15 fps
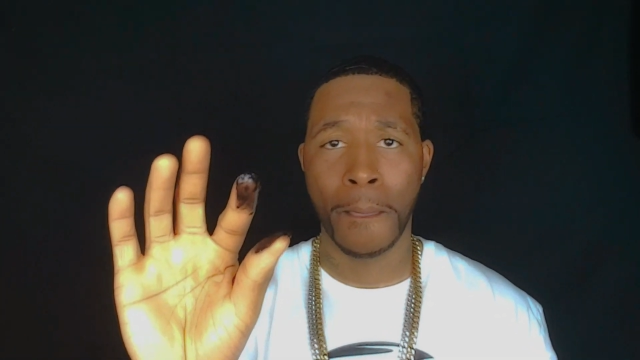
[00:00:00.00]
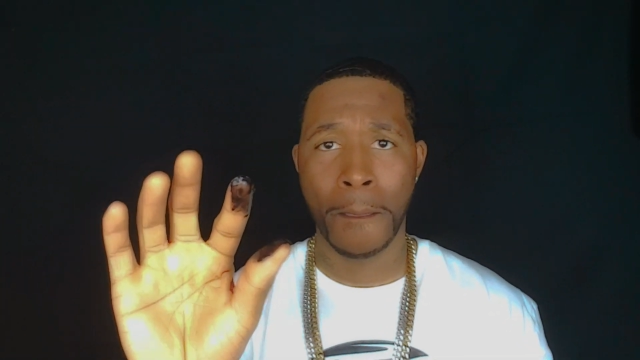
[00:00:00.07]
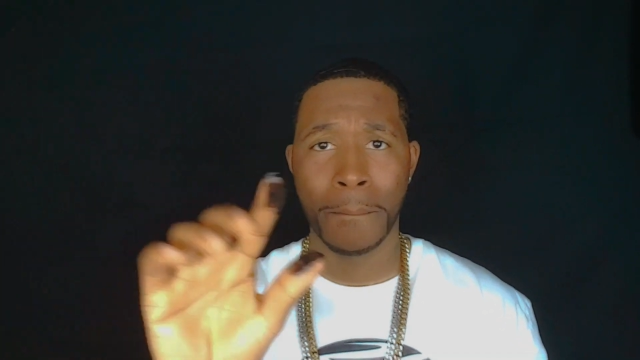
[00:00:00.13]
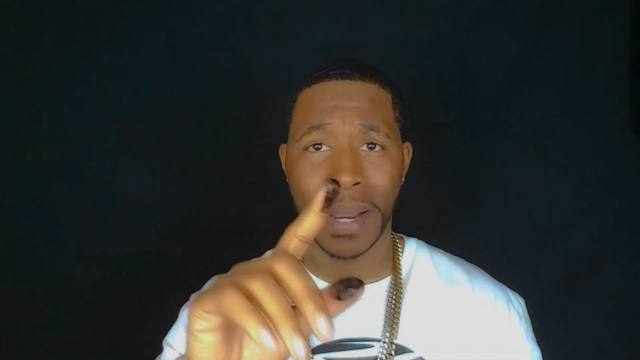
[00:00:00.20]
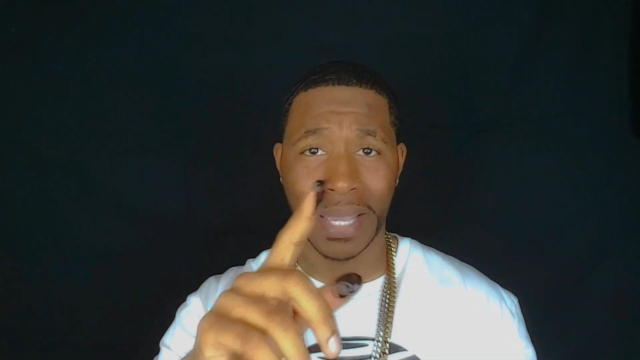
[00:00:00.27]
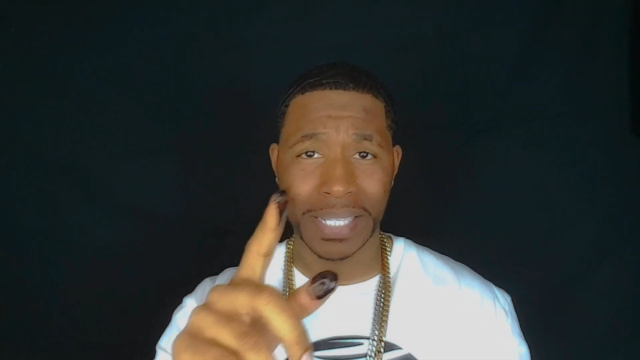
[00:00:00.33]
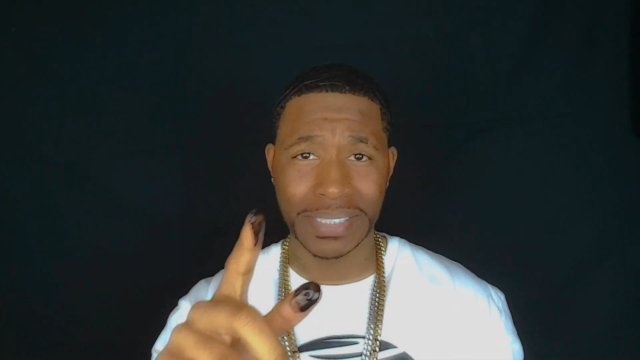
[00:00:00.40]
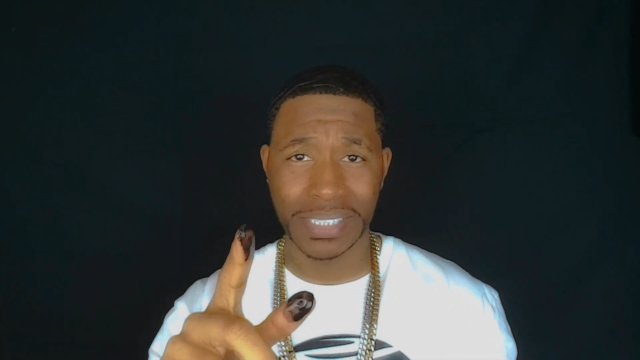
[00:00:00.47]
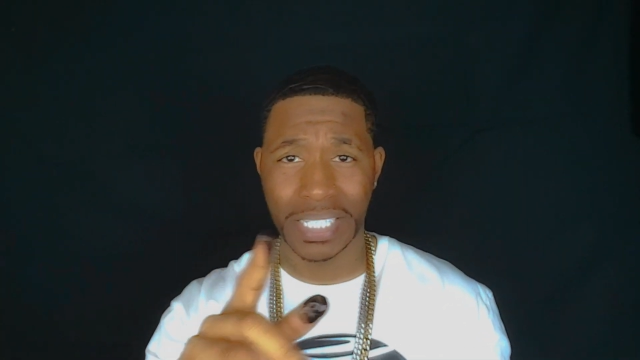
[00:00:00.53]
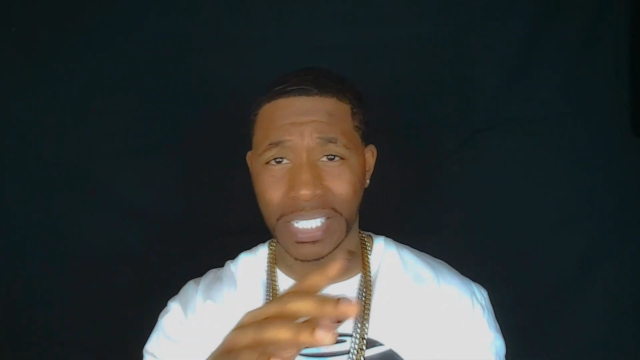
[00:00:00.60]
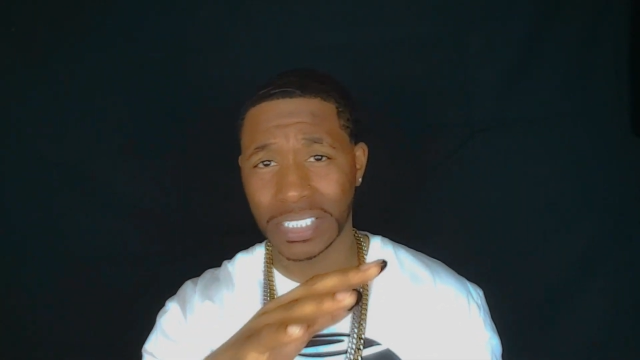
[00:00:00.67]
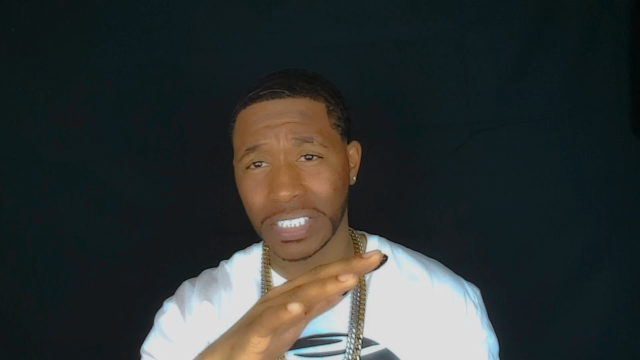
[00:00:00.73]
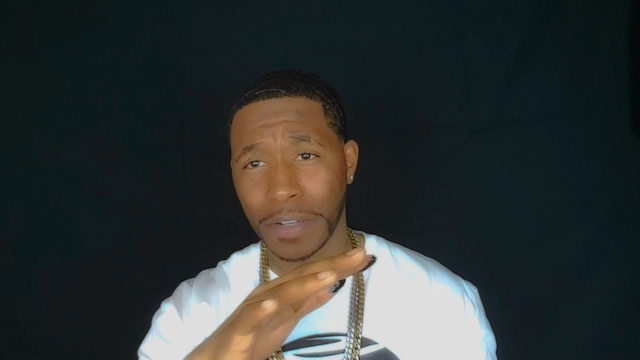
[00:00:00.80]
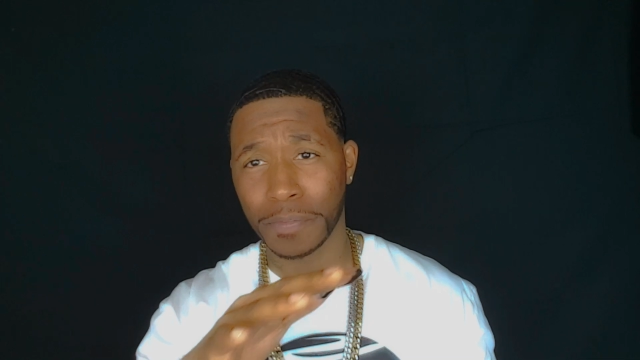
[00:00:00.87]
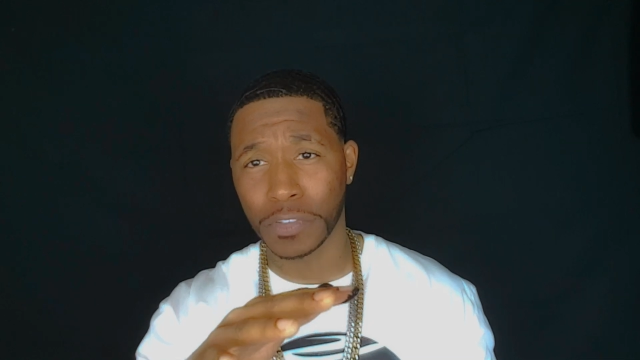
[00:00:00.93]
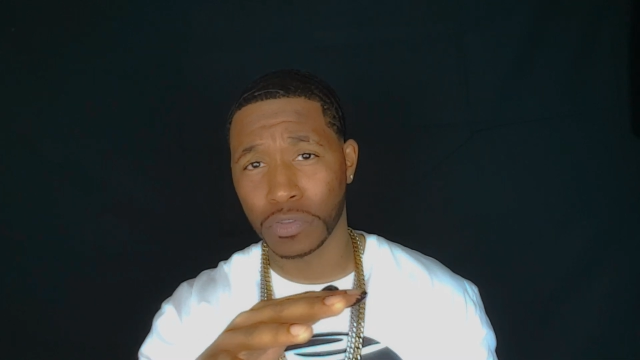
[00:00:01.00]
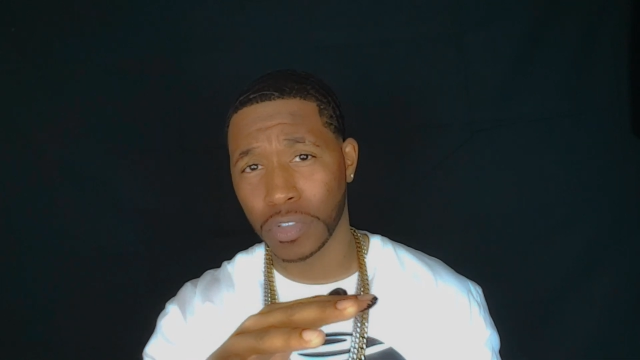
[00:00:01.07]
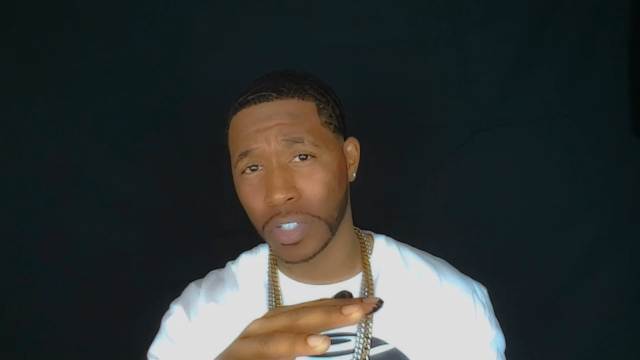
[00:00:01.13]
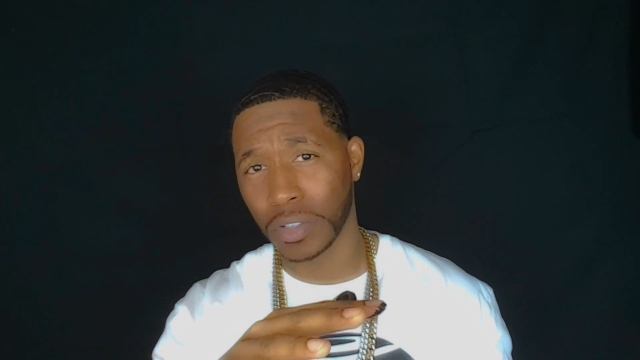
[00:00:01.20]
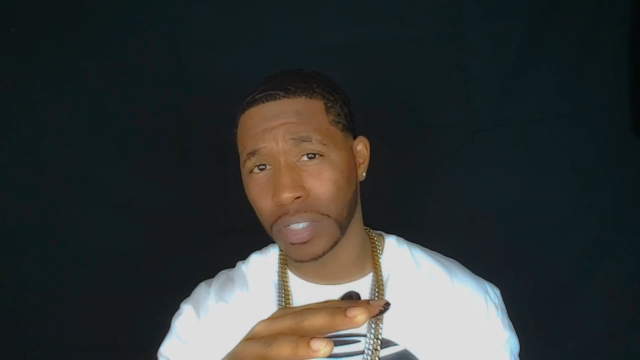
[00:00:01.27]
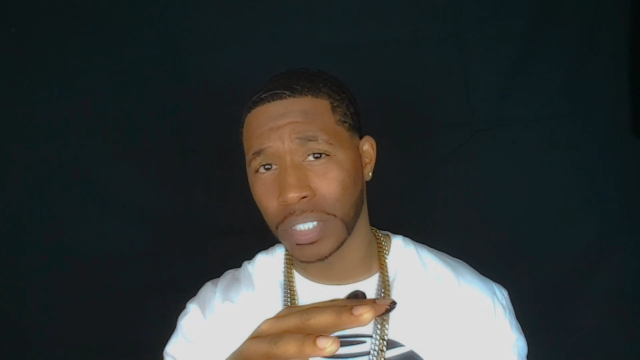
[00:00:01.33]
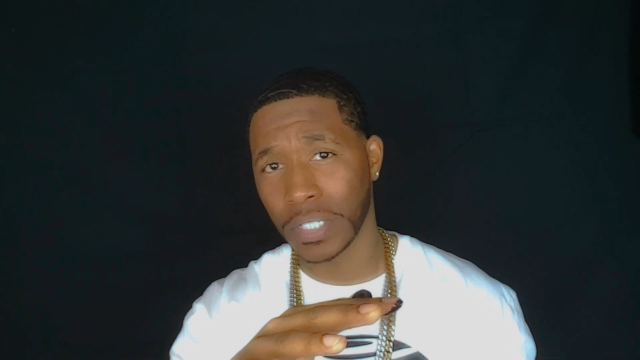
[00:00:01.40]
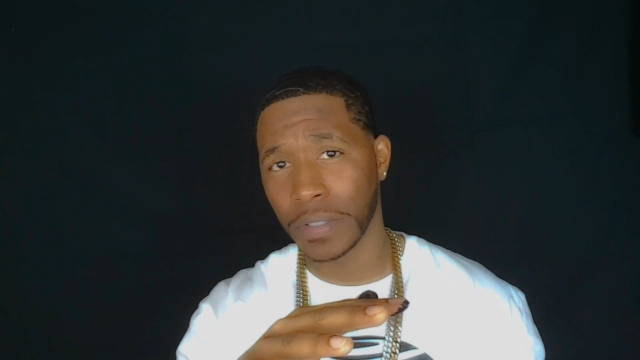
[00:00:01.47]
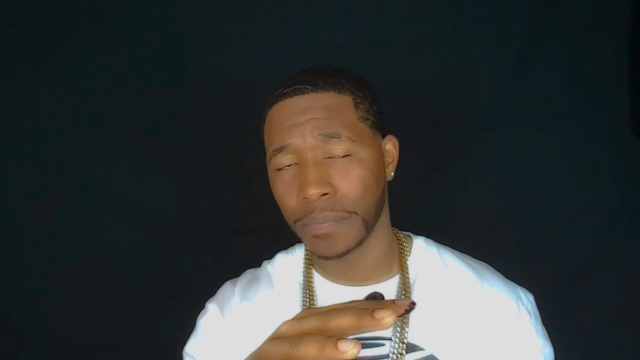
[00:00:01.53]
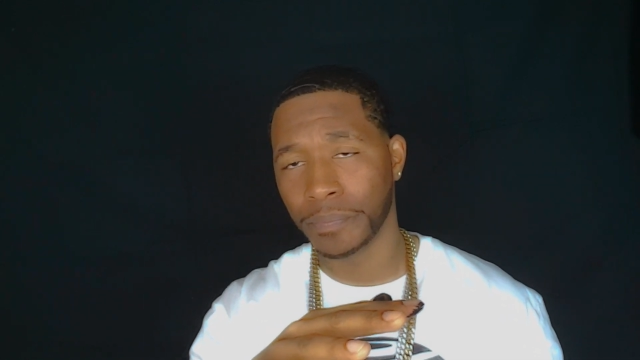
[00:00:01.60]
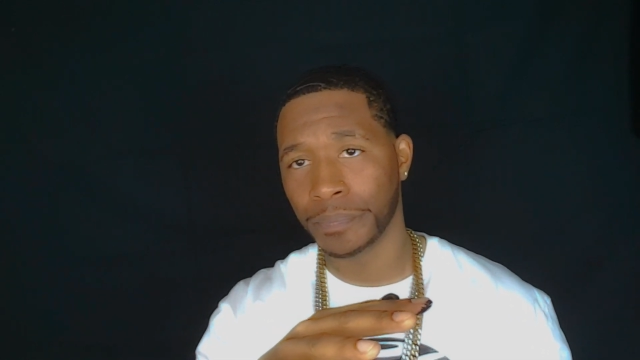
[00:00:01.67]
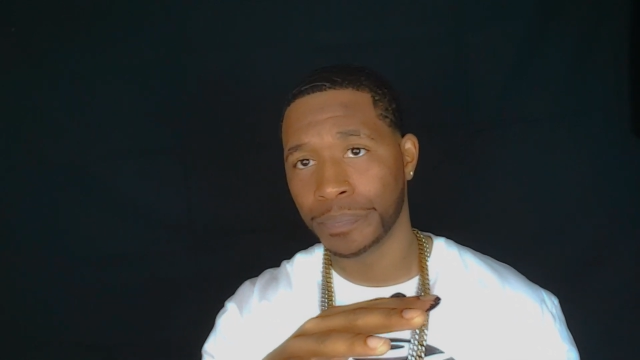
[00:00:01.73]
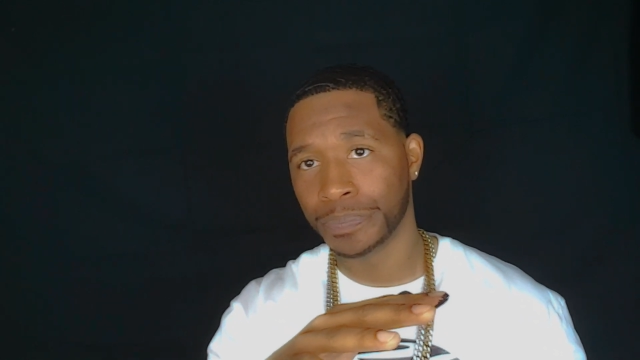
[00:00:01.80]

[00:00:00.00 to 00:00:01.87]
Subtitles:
But like I said, this stuff is real good.